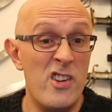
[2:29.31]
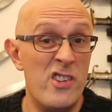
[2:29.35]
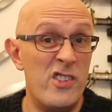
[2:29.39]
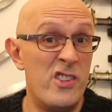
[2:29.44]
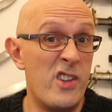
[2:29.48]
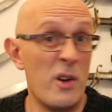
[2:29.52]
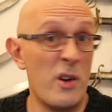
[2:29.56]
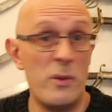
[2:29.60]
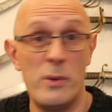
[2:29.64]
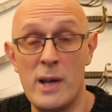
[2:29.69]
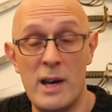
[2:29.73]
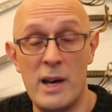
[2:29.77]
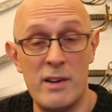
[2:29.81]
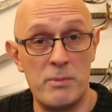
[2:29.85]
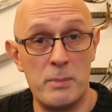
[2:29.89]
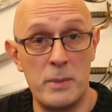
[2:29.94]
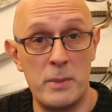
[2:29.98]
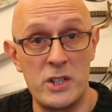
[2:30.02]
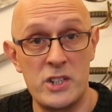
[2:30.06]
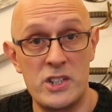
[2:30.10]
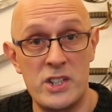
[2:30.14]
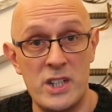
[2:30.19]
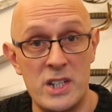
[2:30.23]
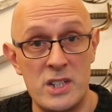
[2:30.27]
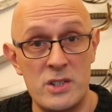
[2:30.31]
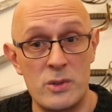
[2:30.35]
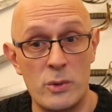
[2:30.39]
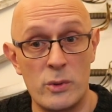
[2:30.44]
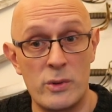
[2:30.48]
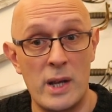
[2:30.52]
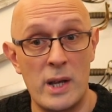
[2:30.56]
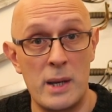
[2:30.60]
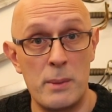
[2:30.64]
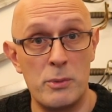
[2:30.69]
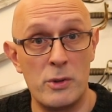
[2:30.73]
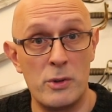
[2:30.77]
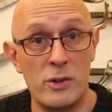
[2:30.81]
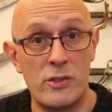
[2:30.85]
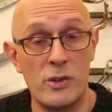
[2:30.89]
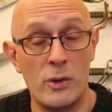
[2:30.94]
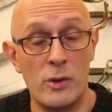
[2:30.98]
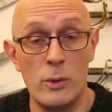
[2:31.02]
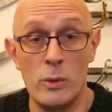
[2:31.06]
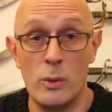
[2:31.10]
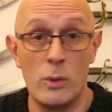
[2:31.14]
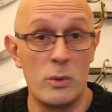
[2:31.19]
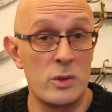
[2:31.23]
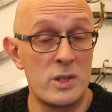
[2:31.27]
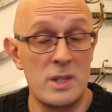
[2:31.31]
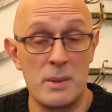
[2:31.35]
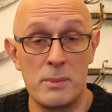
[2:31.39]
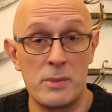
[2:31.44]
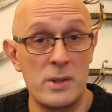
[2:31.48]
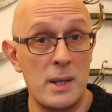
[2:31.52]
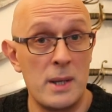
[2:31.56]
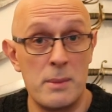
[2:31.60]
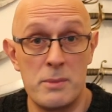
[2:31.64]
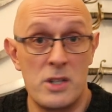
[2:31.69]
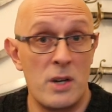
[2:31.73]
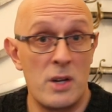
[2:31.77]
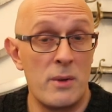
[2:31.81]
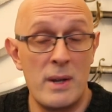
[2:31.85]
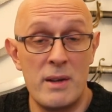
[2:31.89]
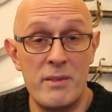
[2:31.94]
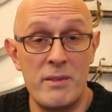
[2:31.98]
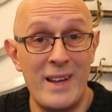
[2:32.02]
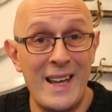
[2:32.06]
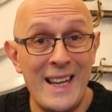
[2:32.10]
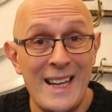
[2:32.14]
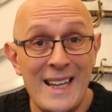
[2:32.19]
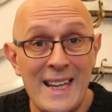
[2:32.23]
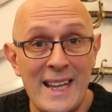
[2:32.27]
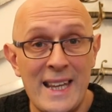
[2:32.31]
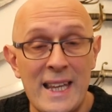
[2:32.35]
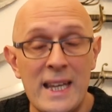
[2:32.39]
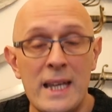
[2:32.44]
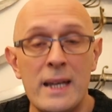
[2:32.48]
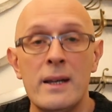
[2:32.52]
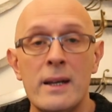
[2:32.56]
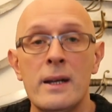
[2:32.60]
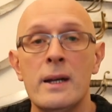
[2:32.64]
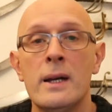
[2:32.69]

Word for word: don't have much distal taper at all, or sometimes don't have any.